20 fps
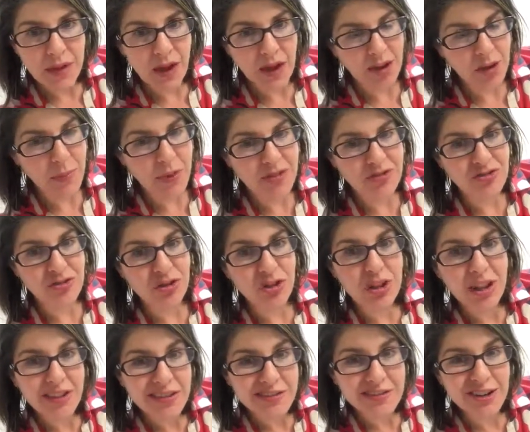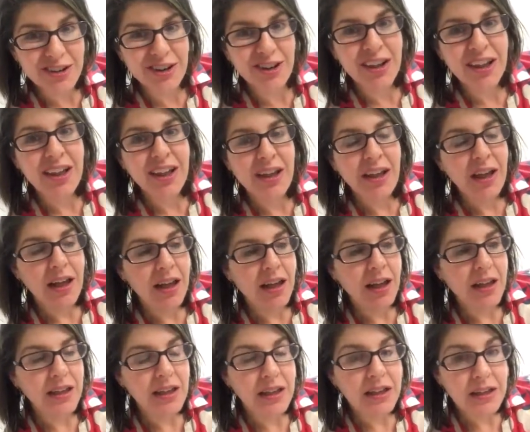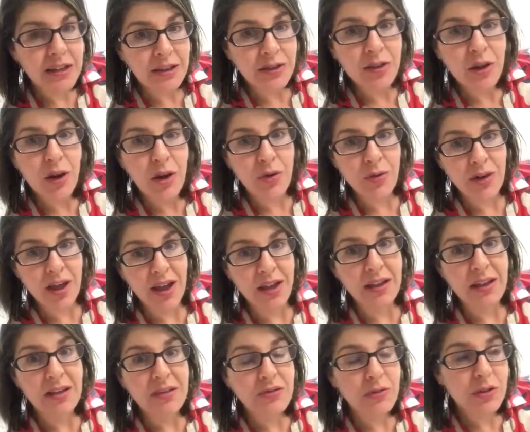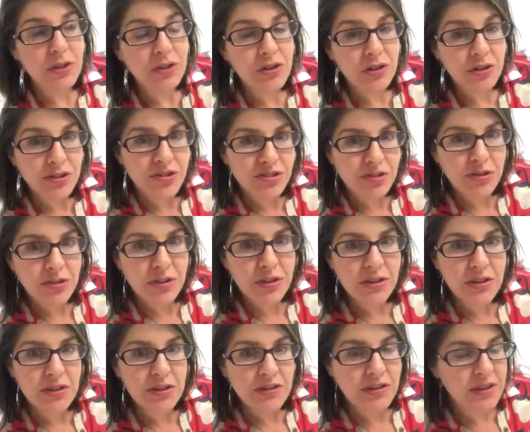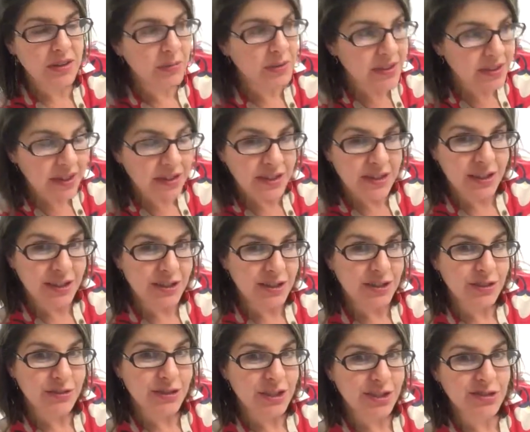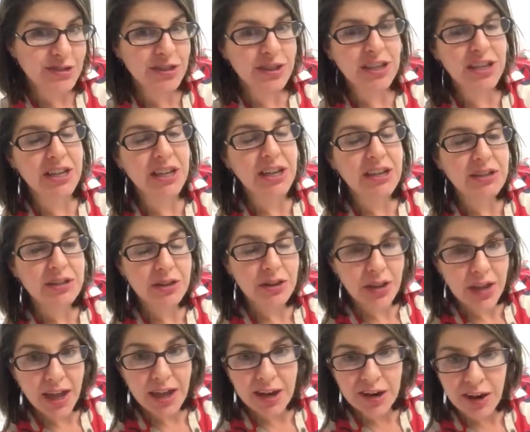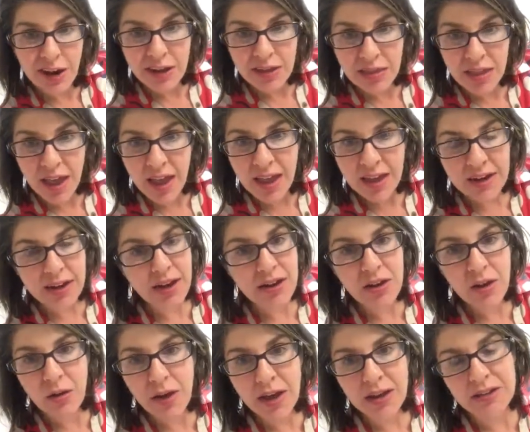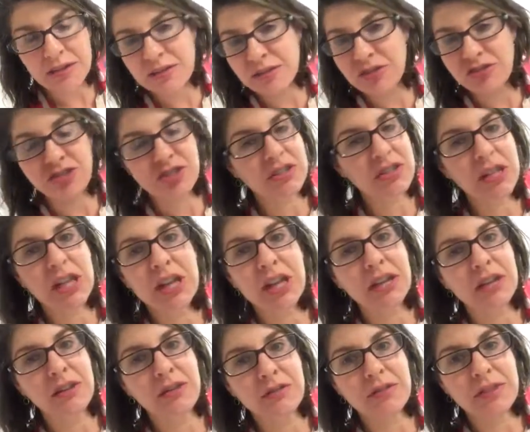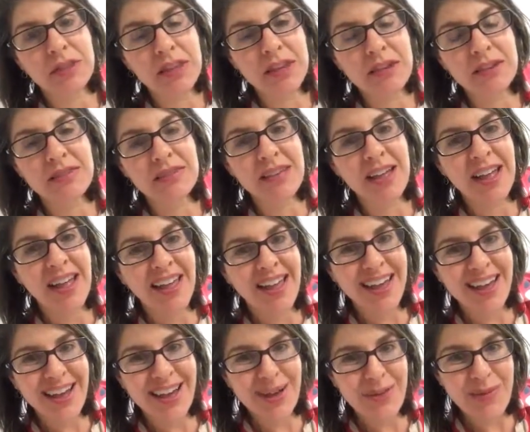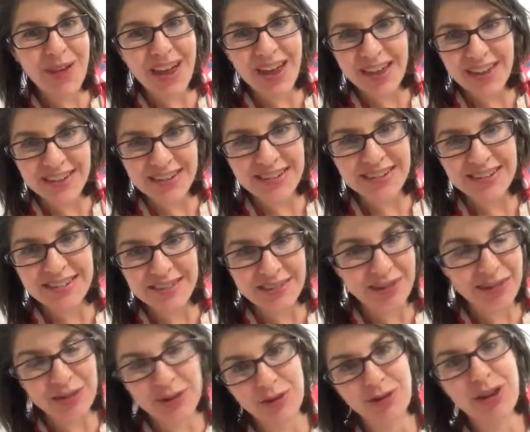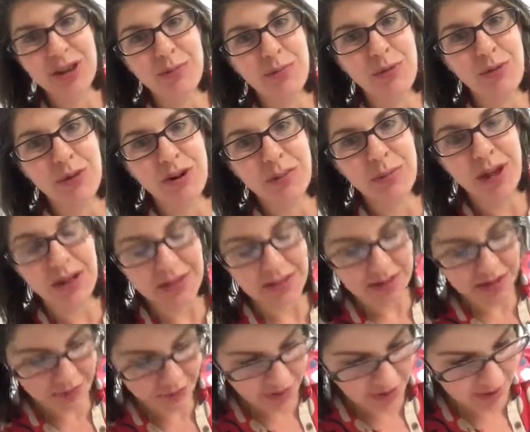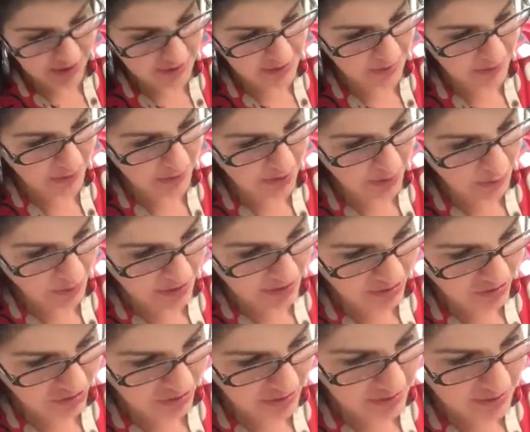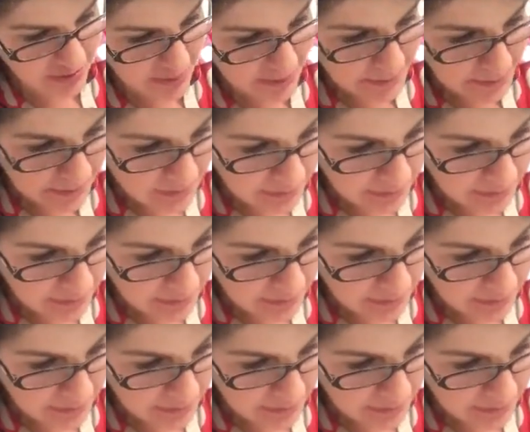occupational cluster in ONET. So I encourage you, since I'm sending it to you digitally, to look at it online and go ahead and start just clicking those links and learning more about the different kinds of occupations.